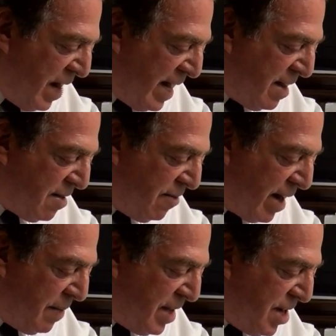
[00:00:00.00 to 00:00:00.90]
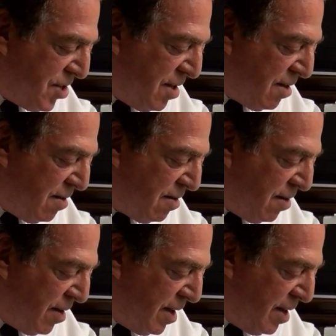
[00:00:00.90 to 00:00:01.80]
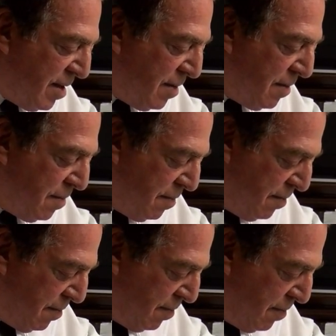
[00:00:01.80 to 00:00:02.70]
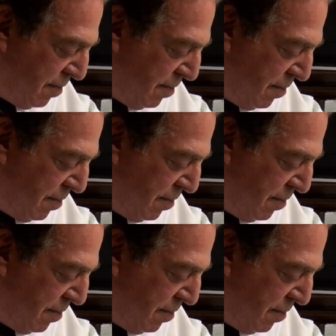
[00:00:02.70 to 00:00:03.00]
to not accept his application, but he was denied.